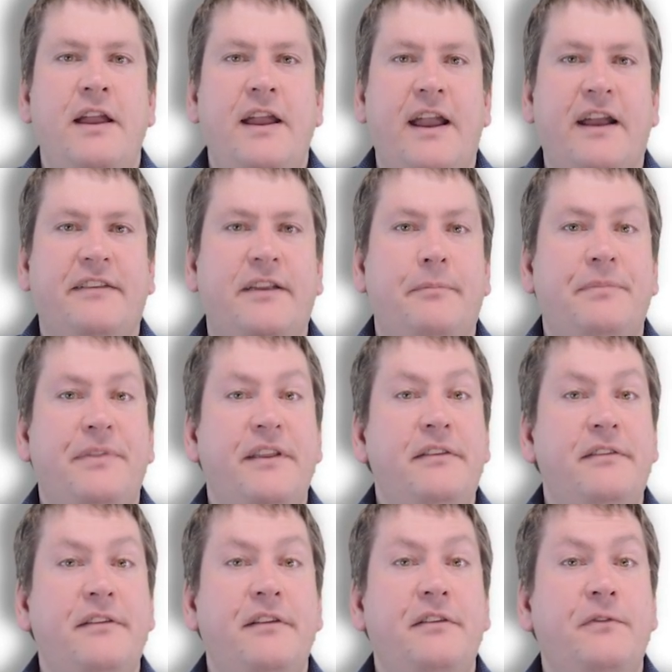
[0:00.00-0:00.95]
except
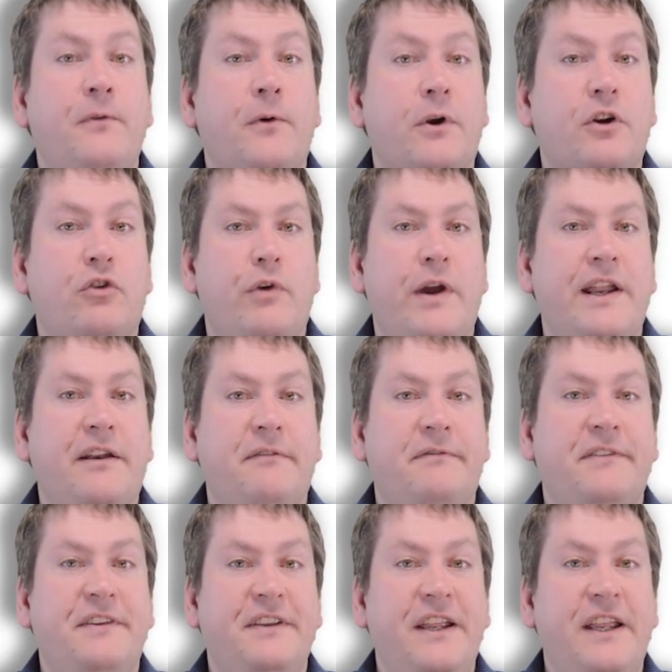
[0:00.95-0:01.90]
this is for a grade of
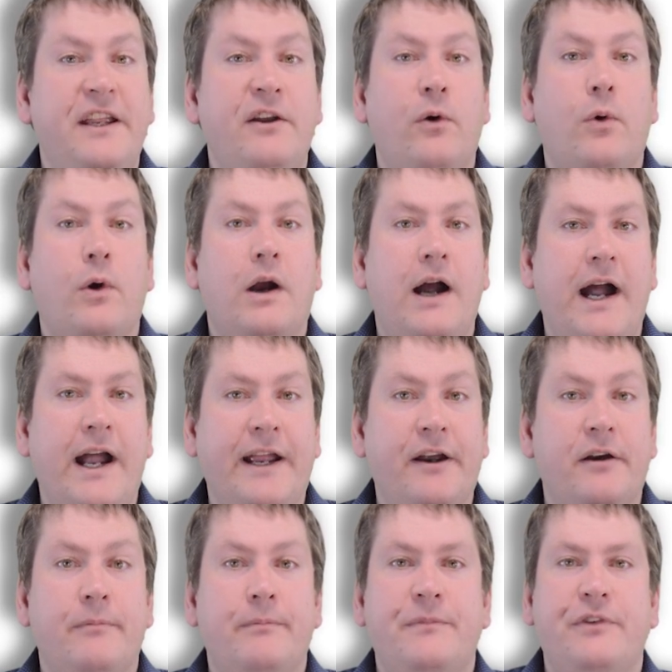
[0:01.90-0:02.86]
C or
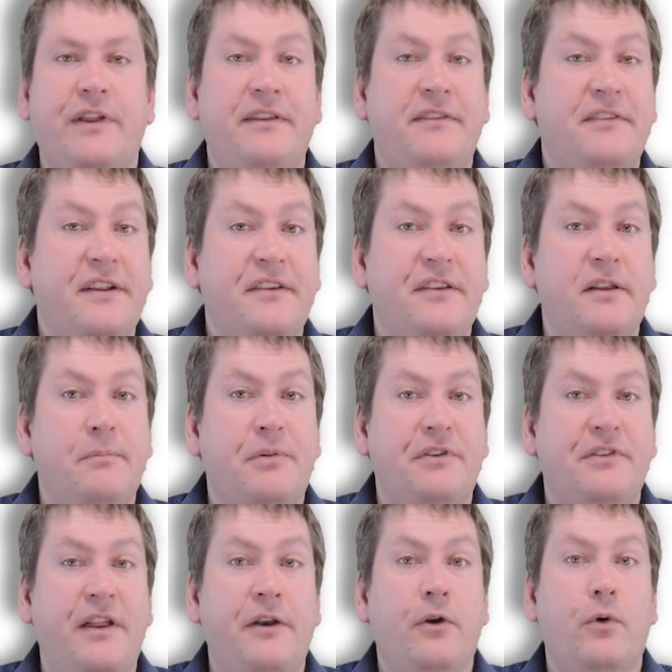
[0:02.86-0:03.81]
higher, so that's
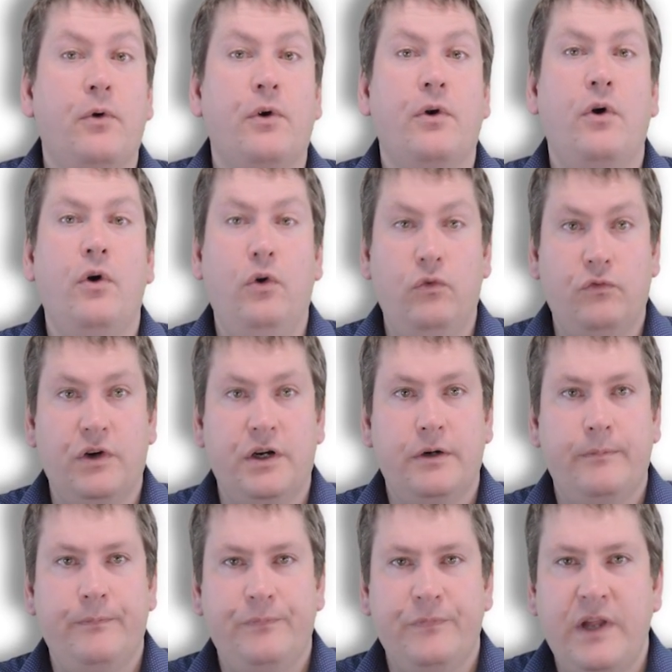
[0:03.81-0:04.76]
60% or over.
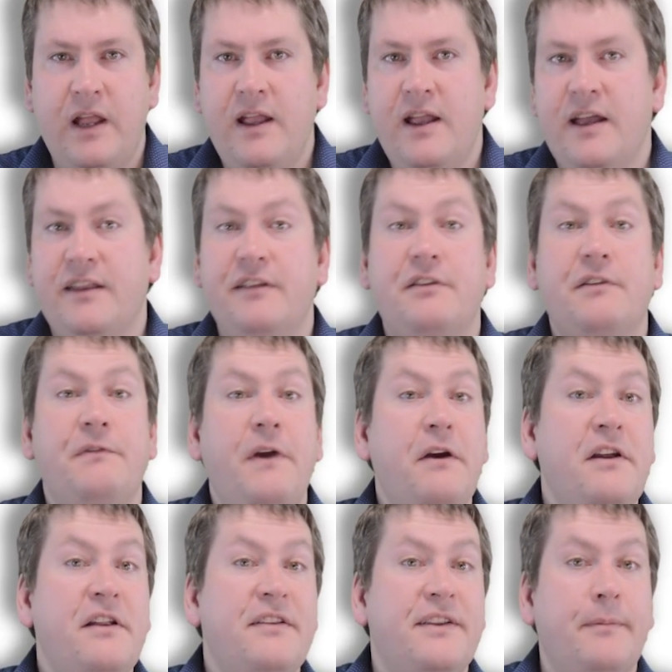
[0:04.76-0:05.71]
And these are
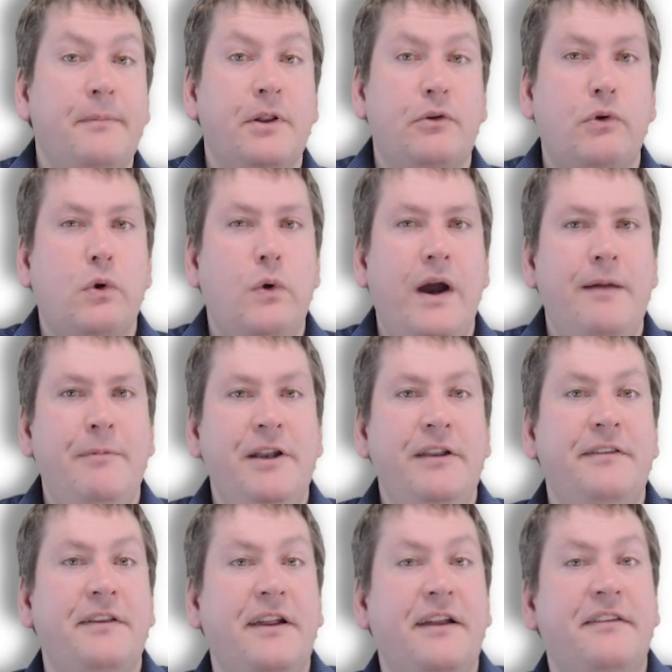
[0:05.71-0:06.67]
very similar
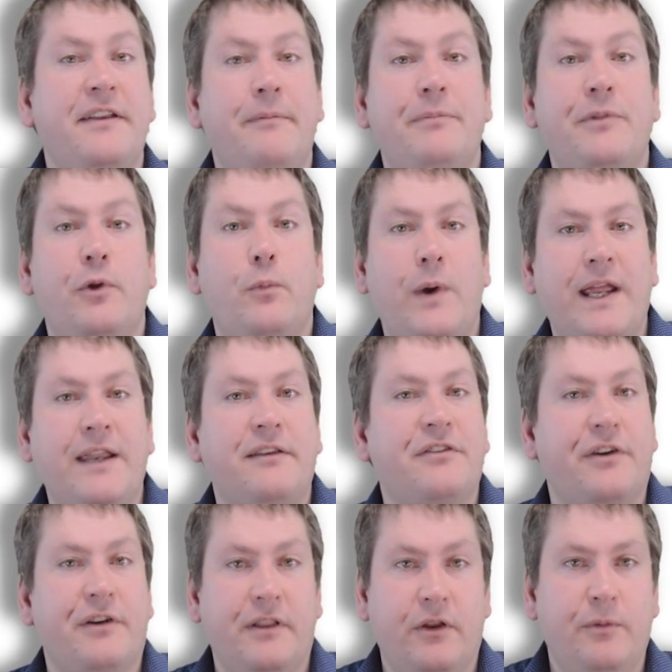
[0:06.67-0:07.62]
requirements, except the weights
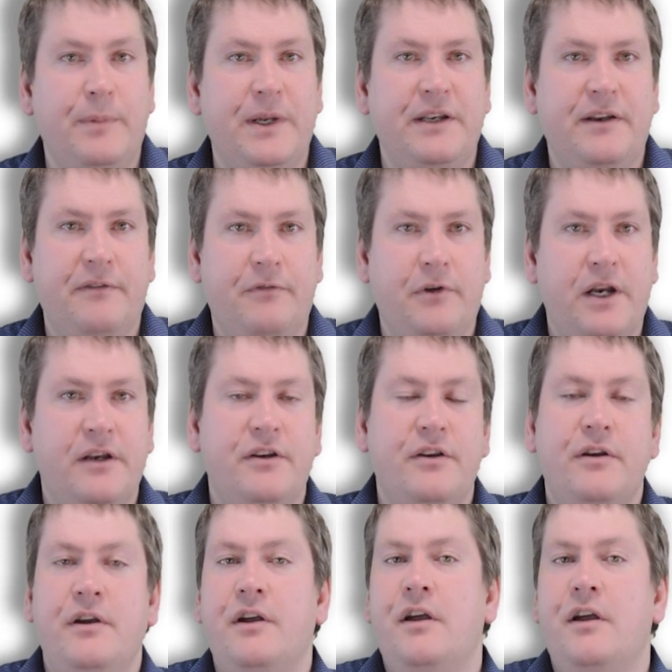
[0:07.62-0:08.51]
are a little bit different.